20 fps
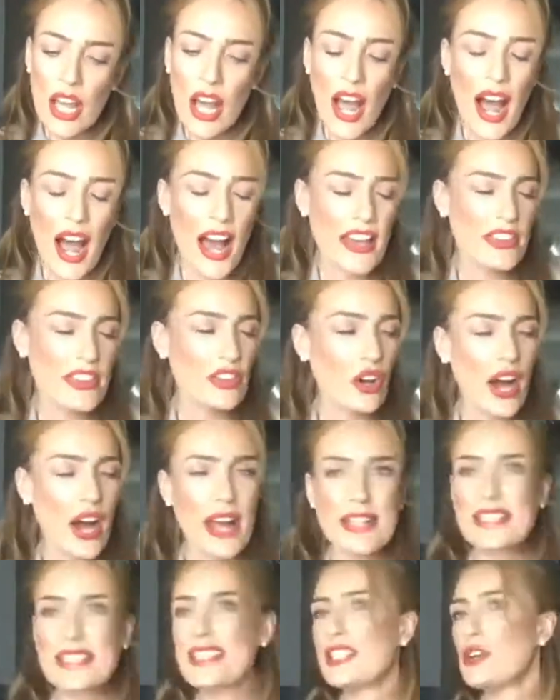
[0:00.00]
I thought
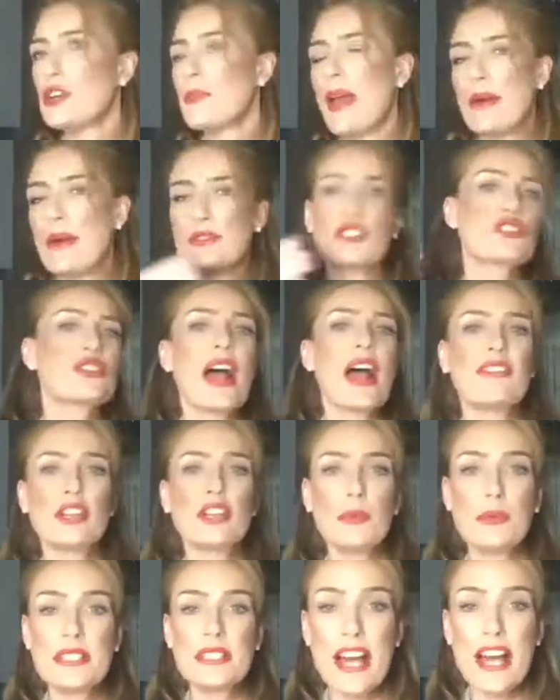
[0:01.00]
I'd still be able to travel
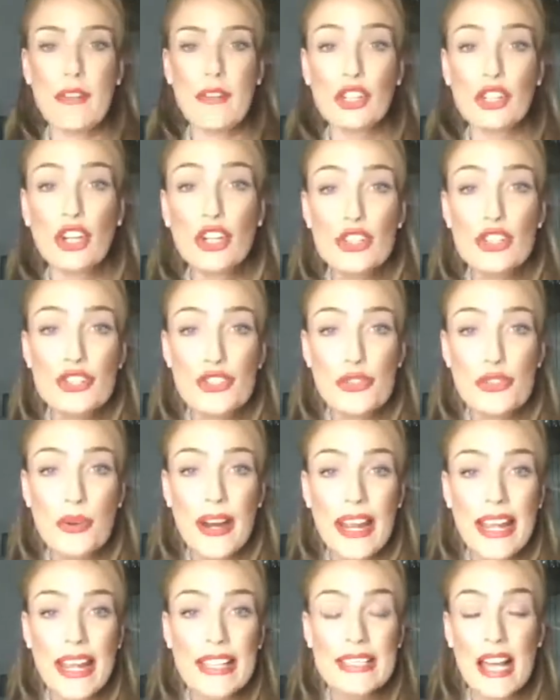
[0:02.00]
up and down the
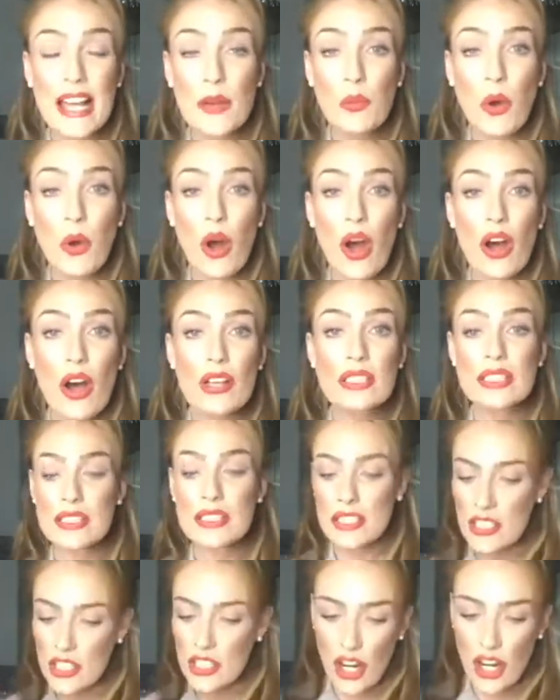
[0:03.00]
country as I was,
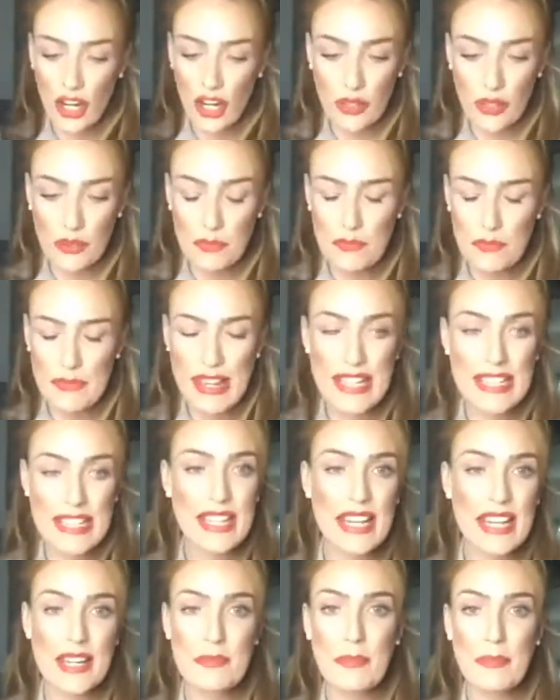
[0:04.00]
you know,
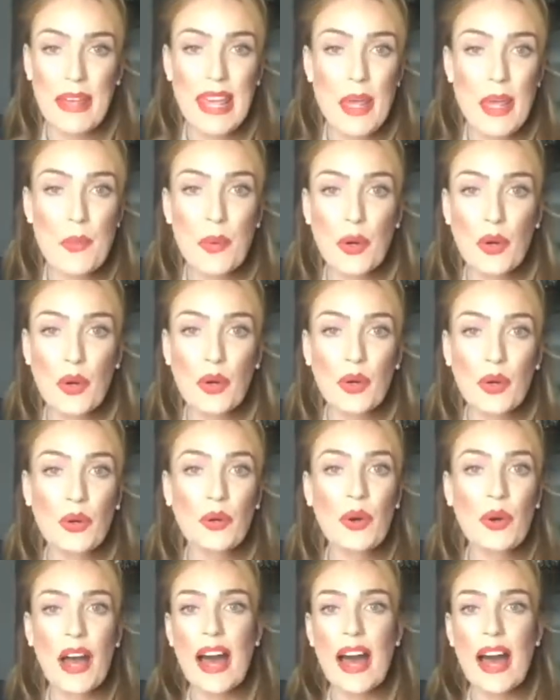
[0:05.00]
meeting people,